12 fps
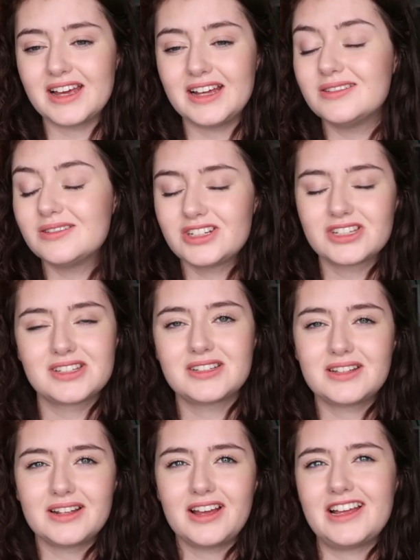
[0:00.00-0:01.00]
It just,
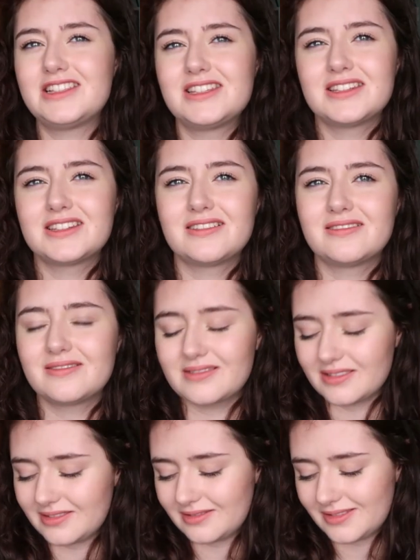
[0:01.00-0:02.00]
it's
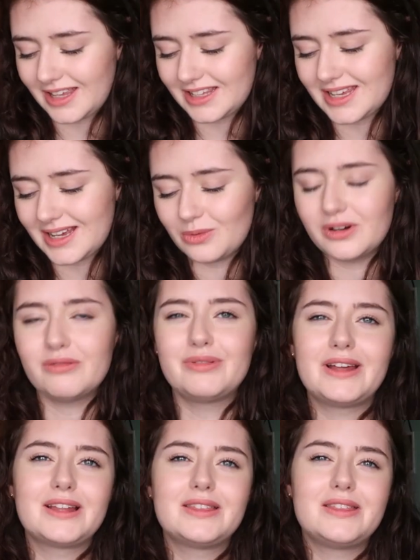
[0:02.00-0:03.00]
that's like one
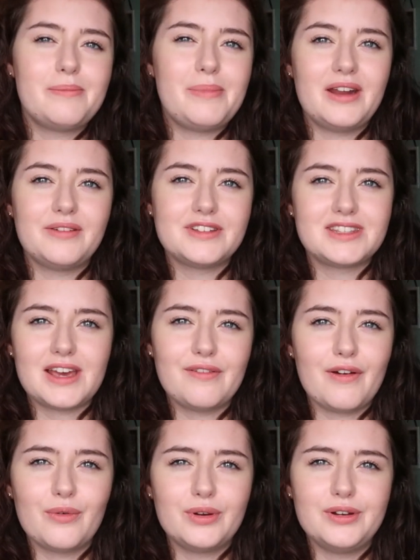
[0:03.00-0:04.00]
of like the benefits
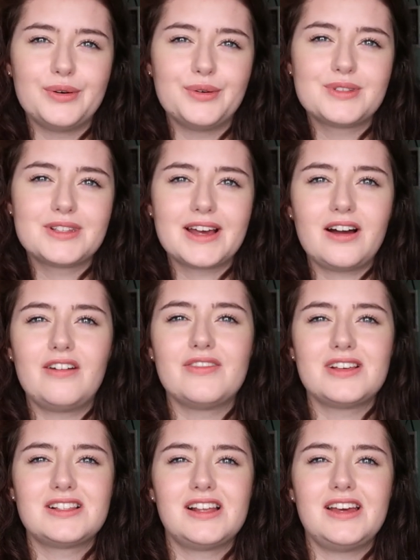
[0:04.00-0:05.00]
everyone knows like
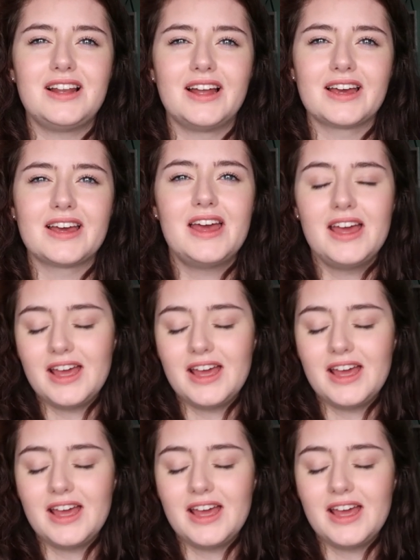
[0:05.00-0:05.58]
obviously like